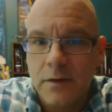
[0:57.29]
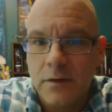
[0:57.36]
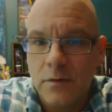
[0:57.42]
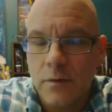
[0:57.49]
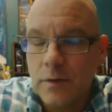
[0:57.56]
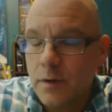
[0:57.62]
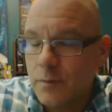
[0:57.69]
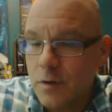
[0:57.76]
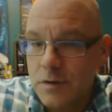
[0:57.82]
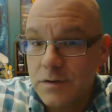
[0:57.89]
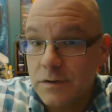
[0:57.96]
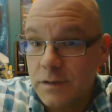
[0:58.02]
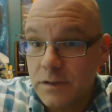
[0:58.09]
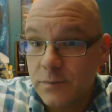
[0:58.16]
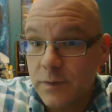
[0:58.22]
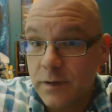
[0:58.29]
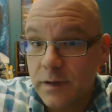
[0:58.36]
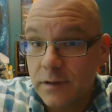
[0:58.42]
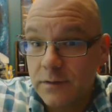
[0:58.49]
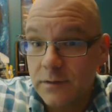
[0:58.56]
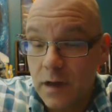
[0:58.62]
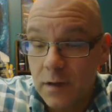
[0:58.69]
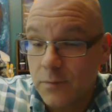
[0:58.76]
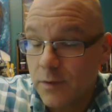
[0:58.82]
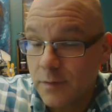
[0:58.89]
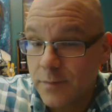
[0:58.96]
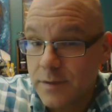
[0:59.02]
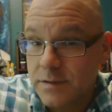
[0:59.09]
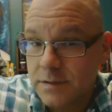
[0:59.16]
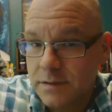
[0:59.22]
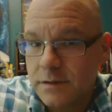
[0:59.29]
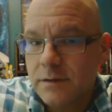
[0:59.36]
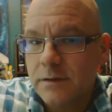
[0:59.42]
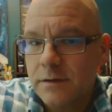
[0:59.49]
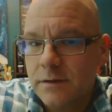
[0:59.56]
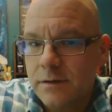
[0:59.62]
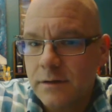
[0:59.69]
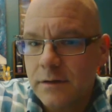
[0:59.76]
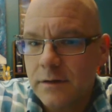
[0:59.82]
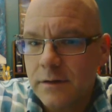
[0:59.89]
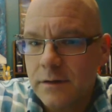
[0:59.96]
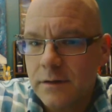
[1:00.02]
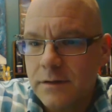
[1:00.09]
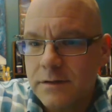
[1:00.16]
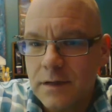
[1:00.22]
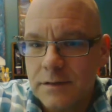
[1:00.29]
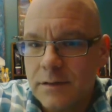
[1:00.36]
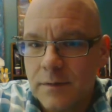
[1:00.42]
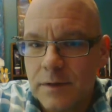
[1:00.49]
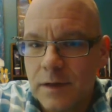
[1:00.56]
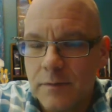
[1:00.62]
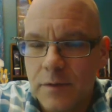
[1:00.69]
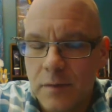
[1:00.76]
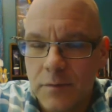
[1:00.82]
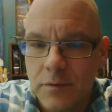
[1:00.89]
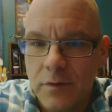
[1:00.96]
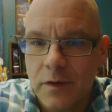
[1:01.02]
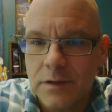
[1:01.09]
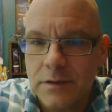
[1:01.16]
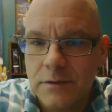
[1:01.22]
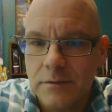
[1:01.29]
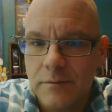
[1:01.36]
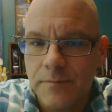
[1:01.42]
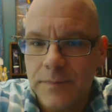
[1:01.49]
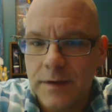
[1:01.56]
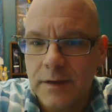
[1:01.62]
or an emotional experience on purpose. It's not something I'm drawn to.